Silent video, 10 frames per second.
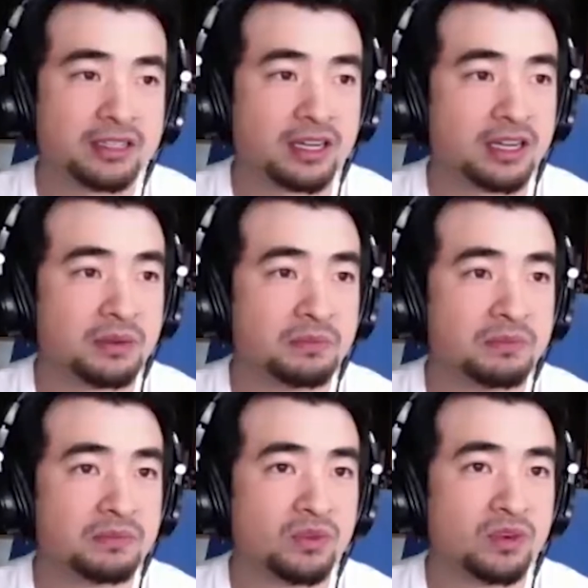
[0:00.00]

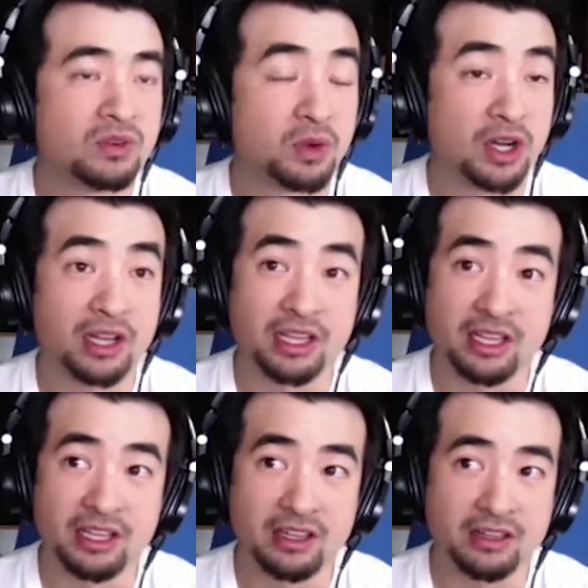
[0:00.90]
Well,
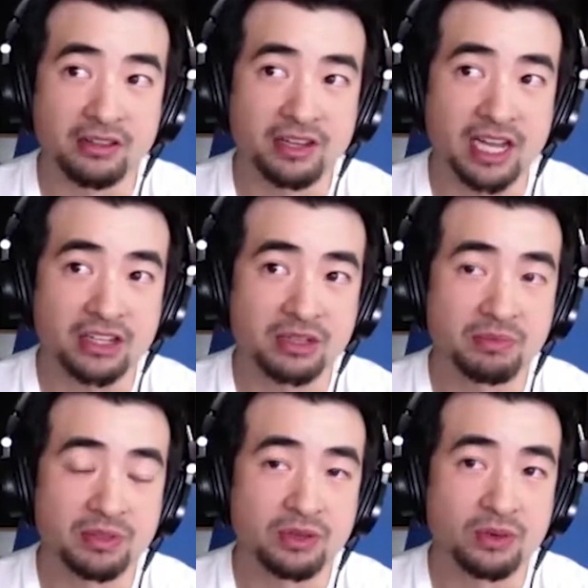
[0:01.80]
even actually
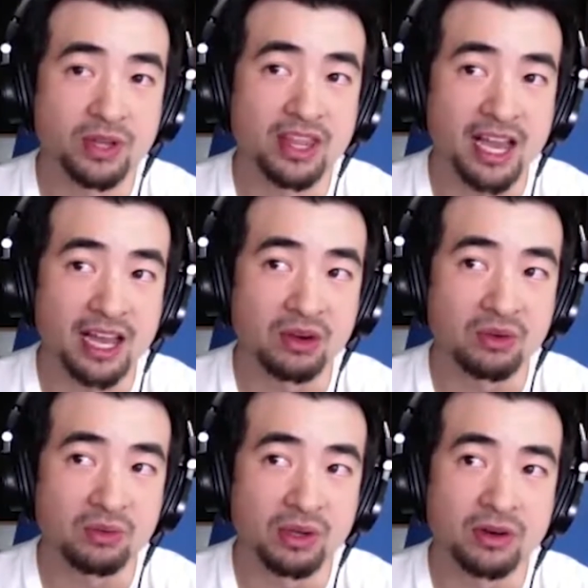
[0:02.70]
between that,
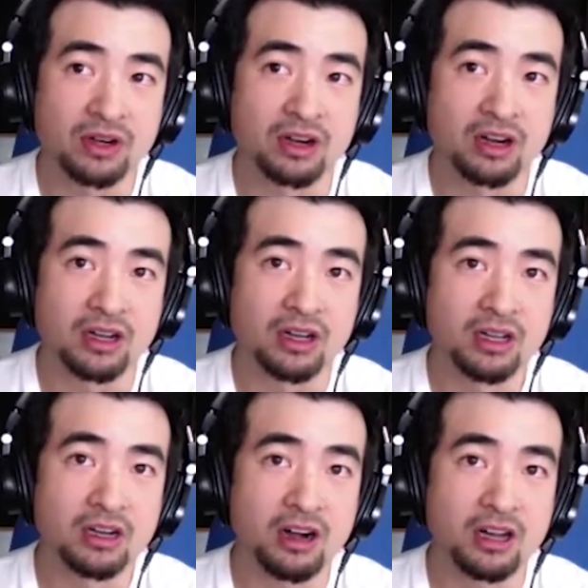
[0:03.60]
we were
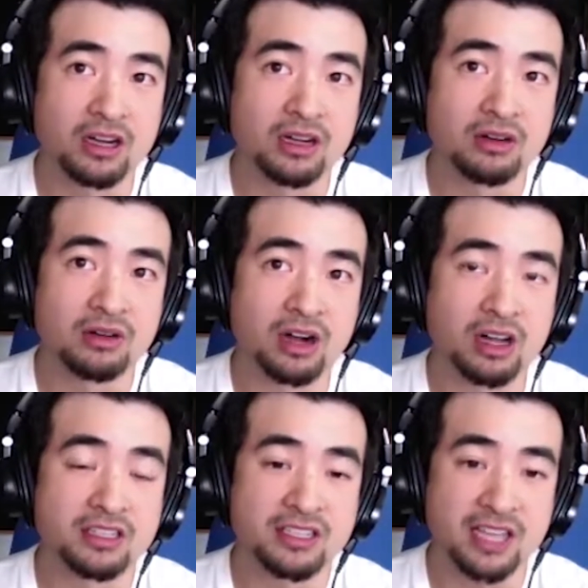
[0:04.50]
on
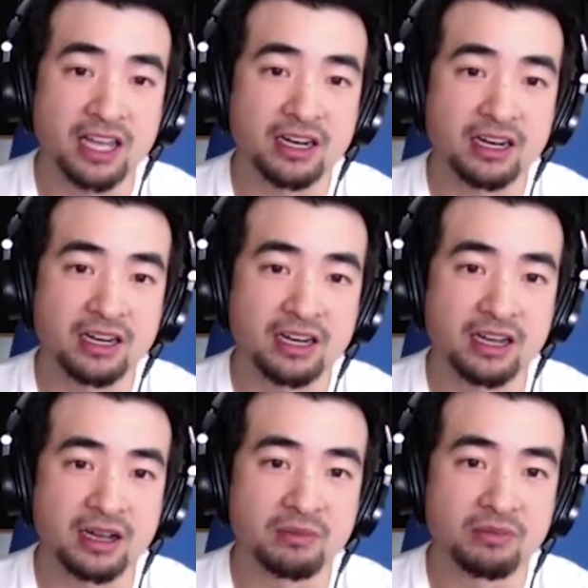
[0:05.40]
set
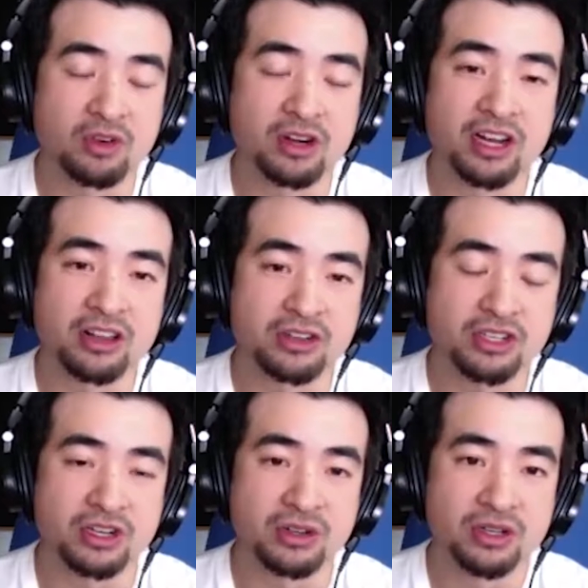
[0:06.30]
for another
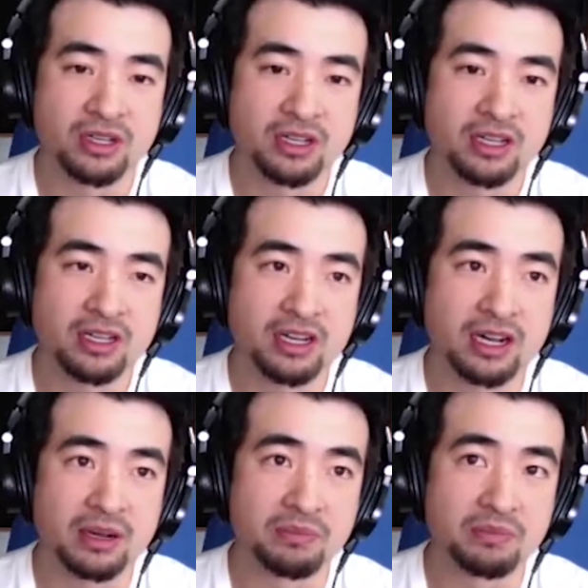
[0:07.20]
show,
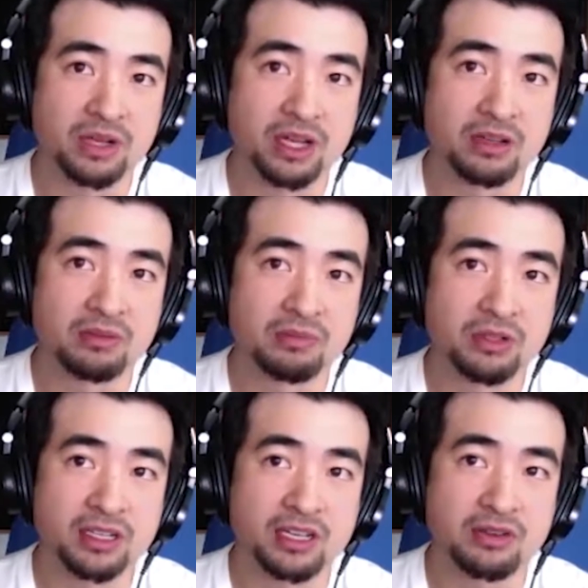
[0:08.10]
kind of
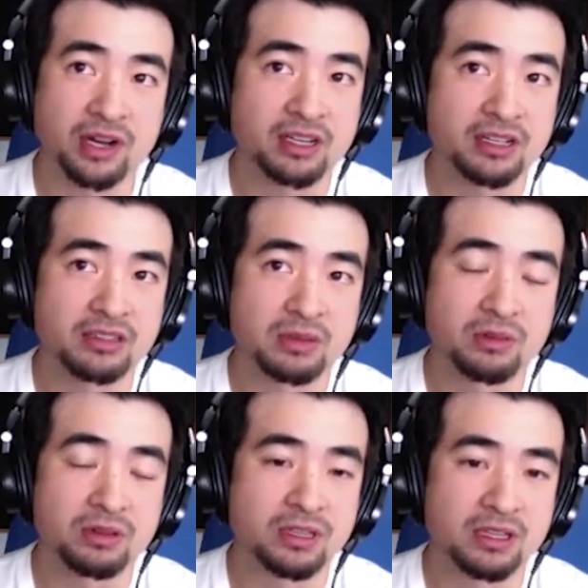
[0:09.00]
music directing
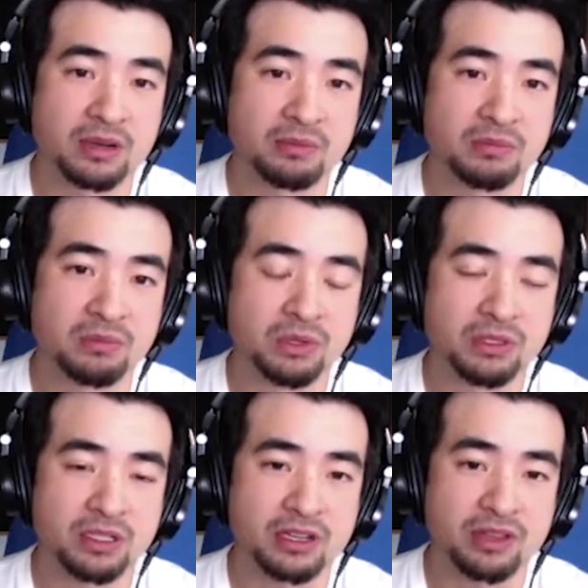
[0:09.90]
some of the
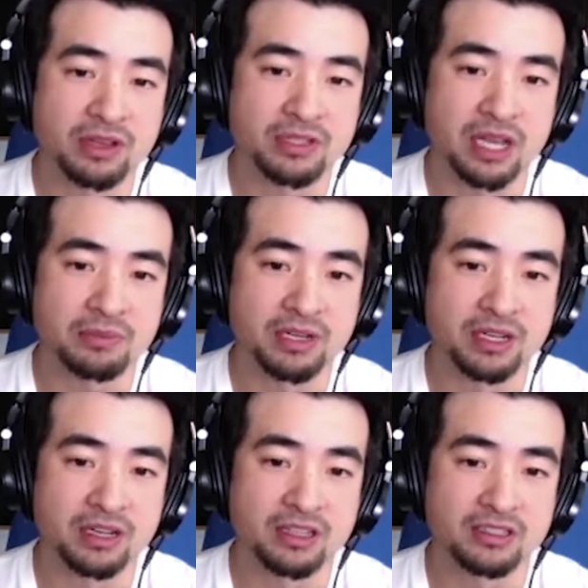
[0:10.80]
music stuff that was
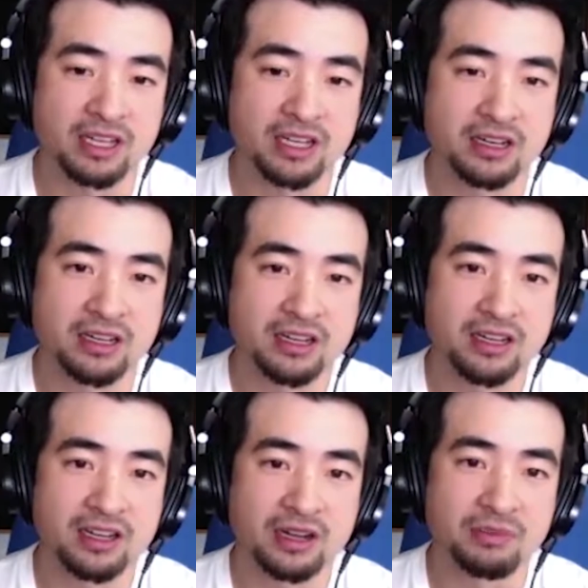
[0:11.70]
happening on set
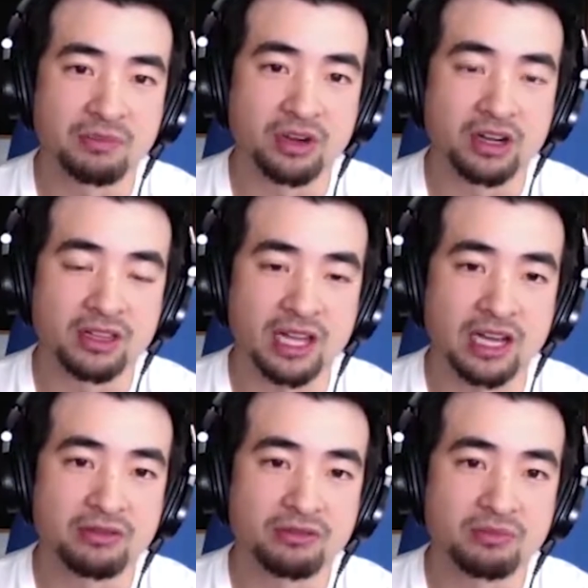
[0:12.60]
on a
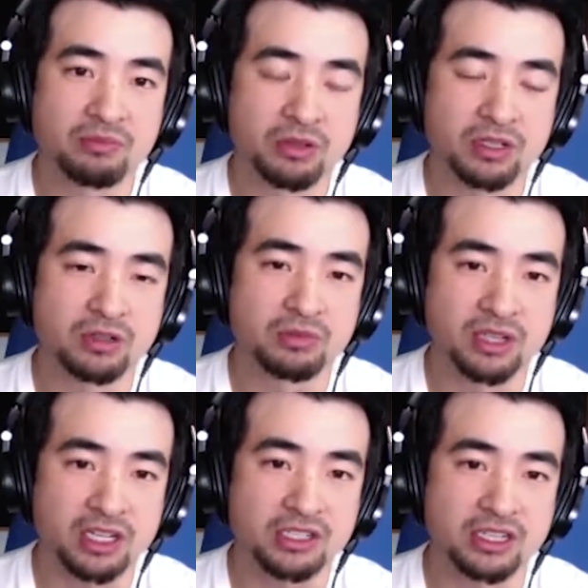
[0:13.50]
live musical
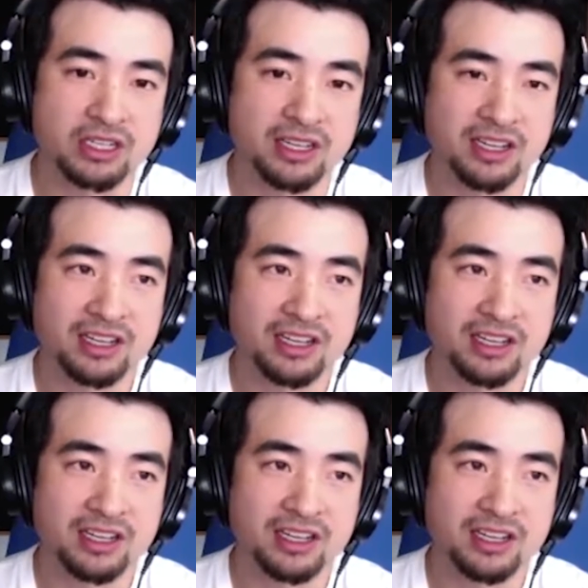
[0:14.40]
production.